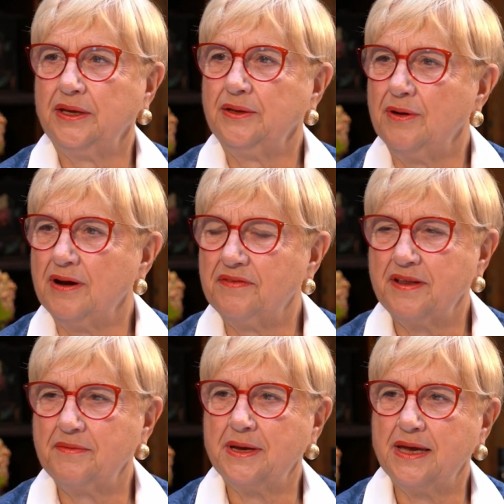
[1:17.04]
you know,
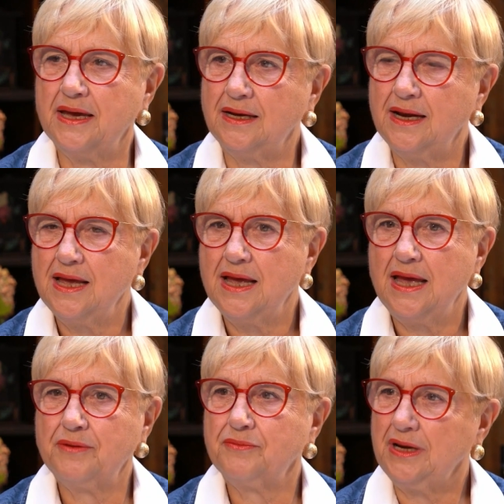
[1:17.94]
everything we can,
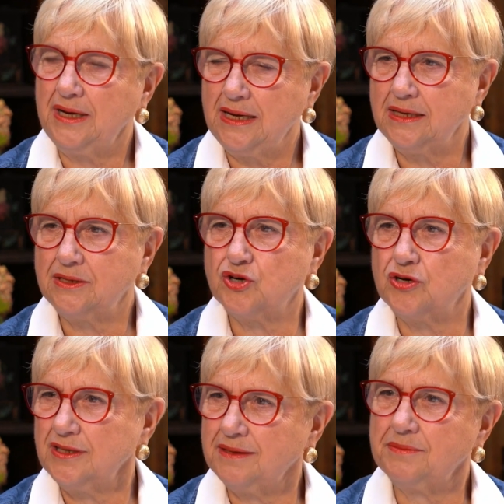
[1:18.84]
and really
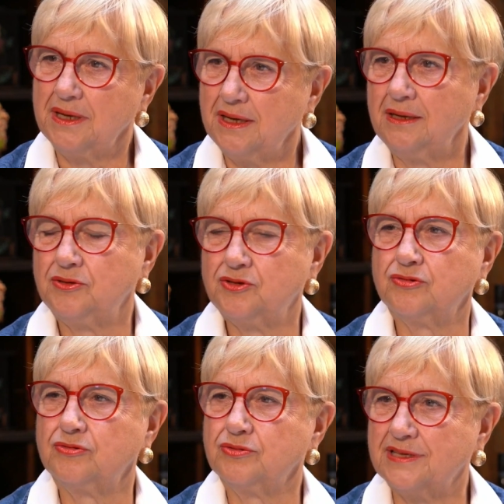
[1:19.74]
turn them
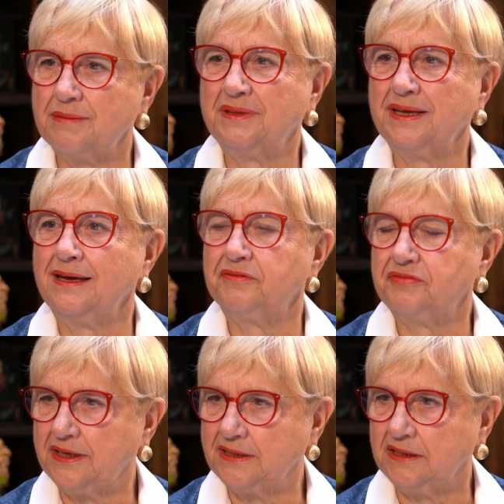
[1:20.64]
into something
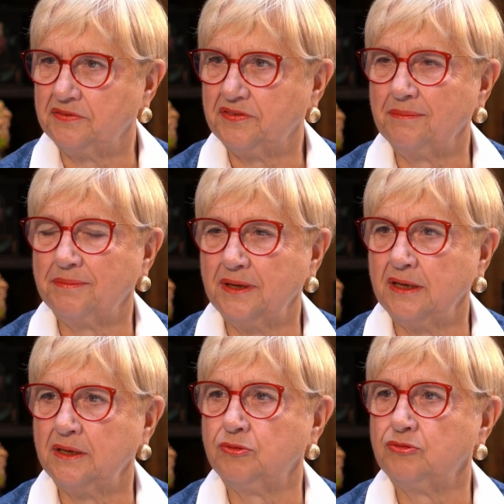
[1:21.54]
effective,
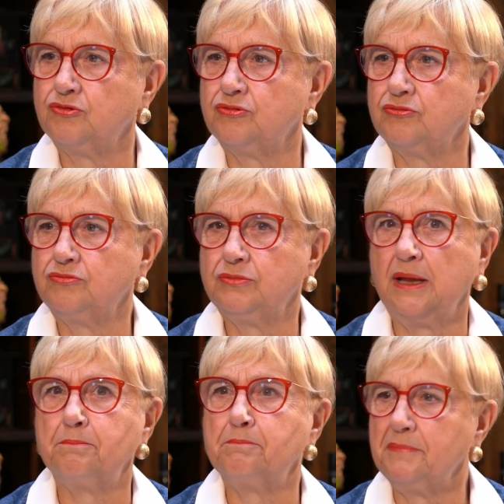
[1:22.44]
something
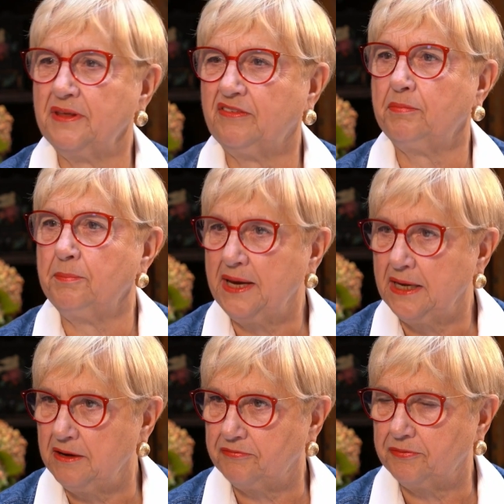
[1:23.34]
that's
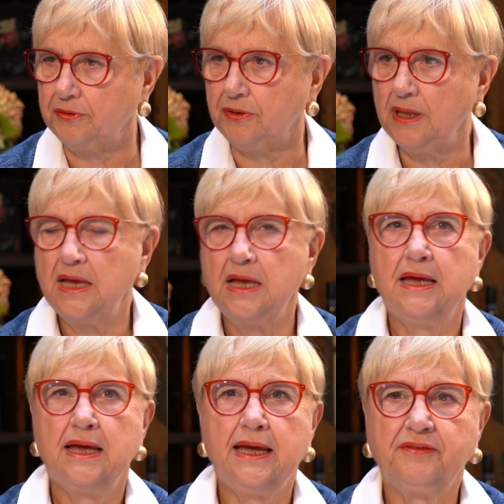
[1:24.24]
meaningful.
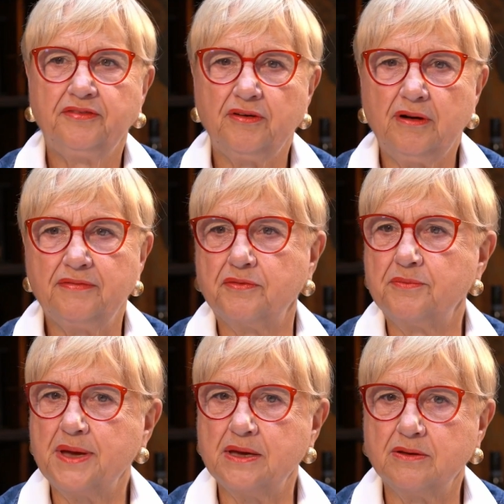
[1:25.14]
And certainly for me,